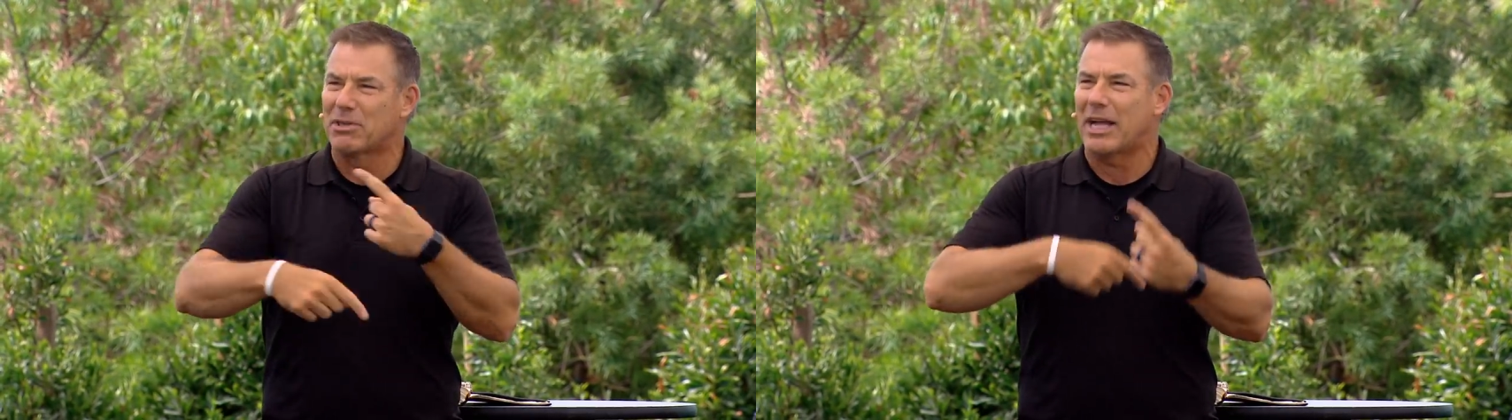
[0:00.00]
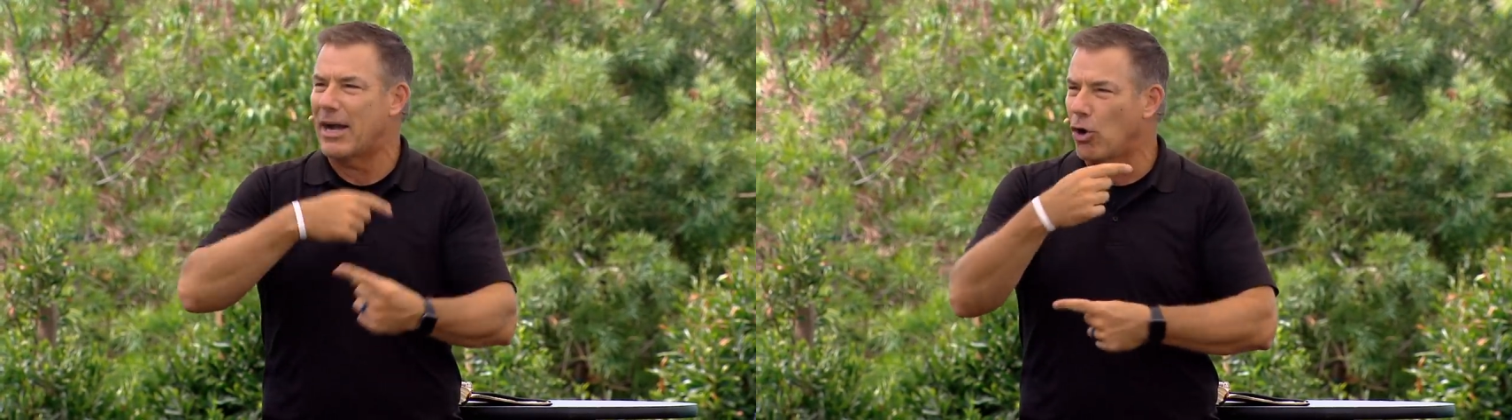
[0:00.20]

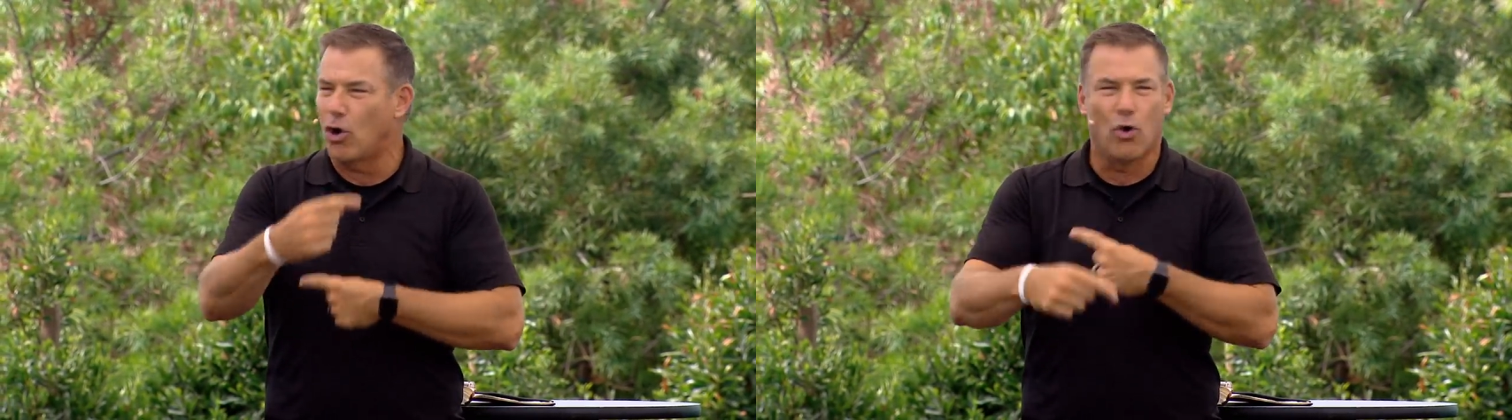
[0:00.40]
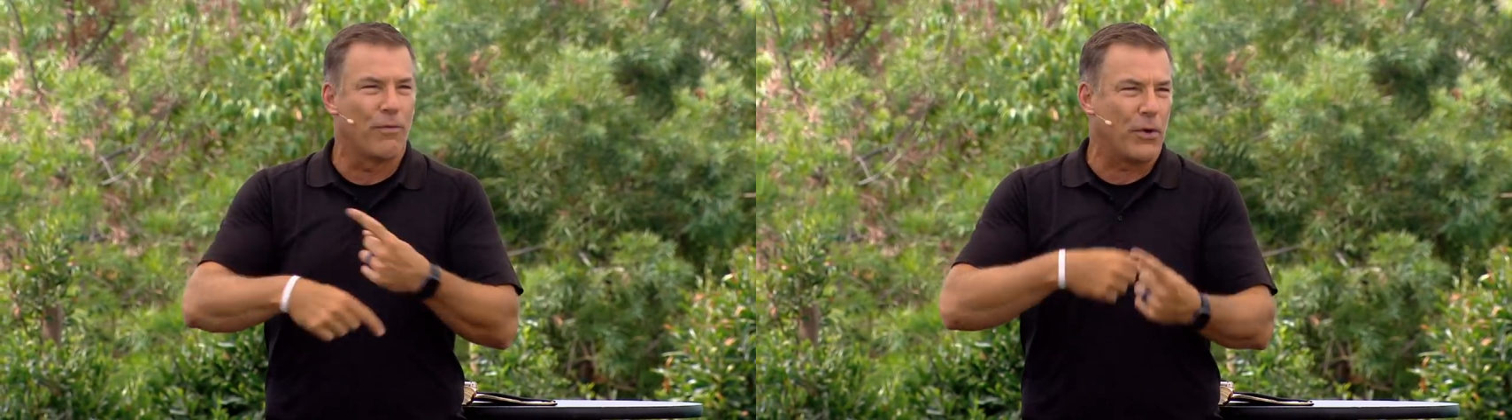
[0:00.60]
cycle
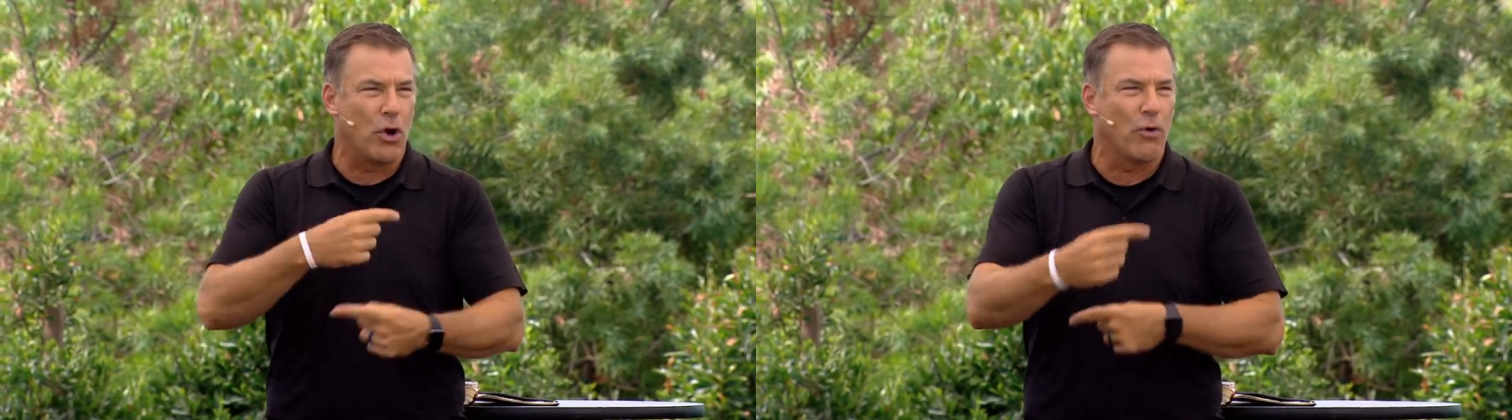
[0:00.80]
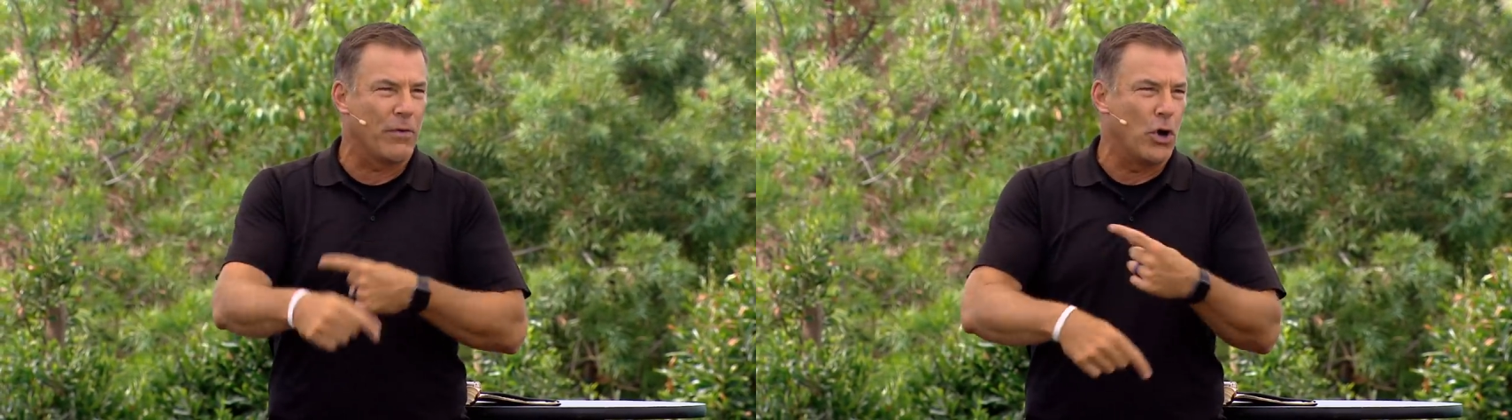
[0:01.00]
over and
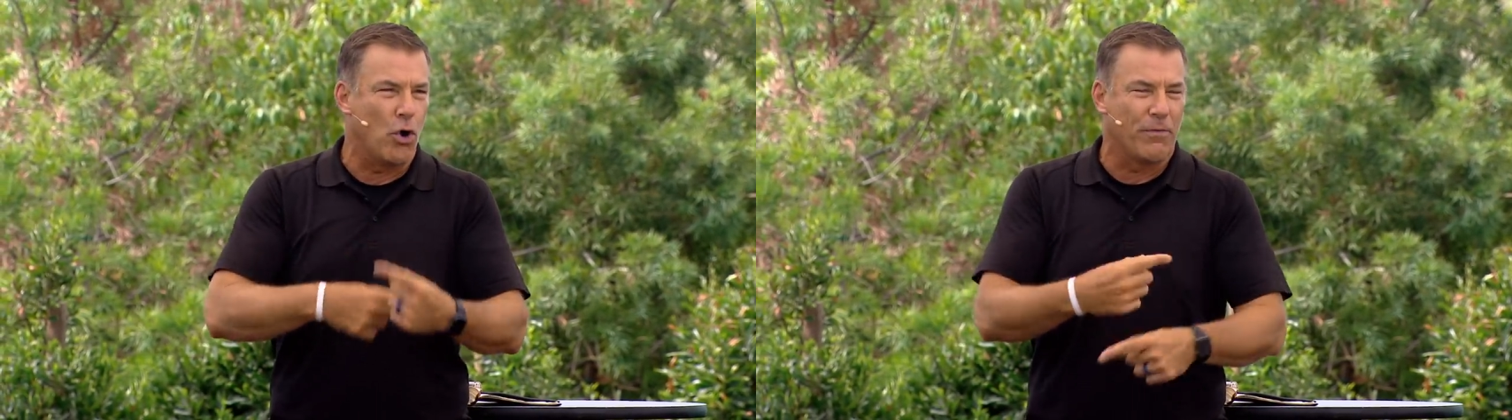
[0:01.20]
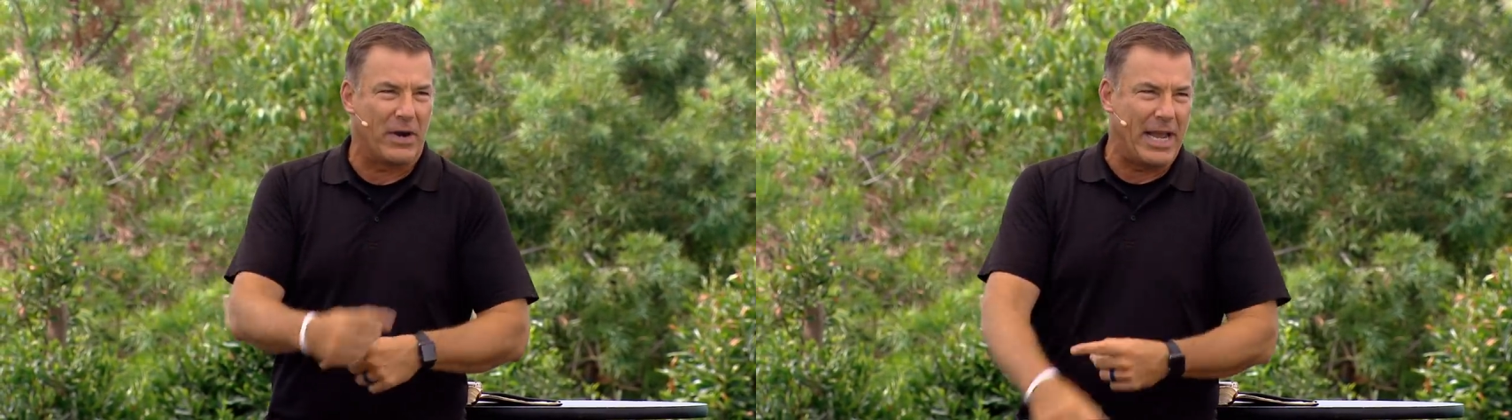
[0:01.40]
over and
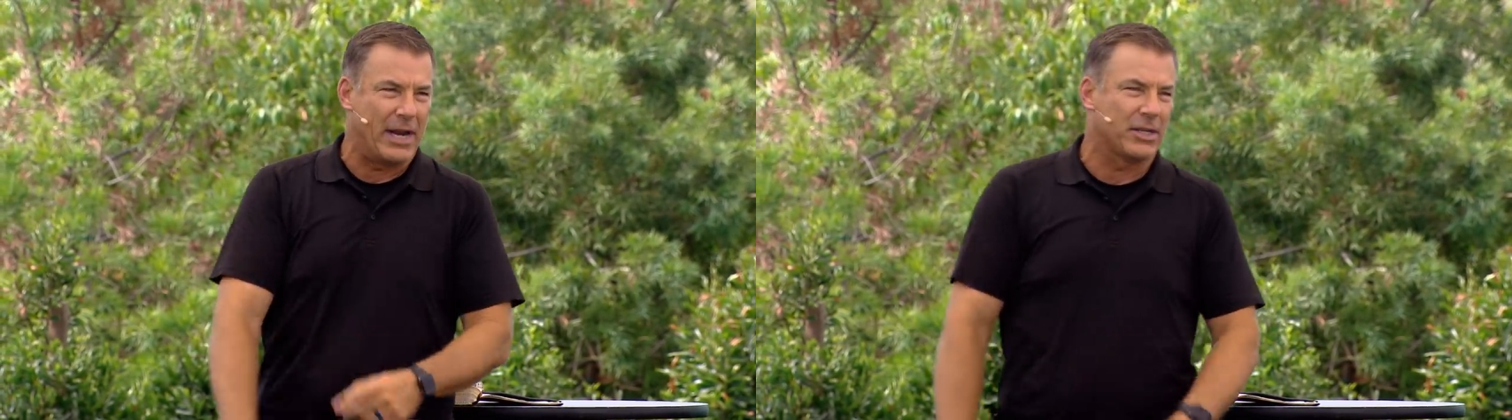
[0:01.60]
over again.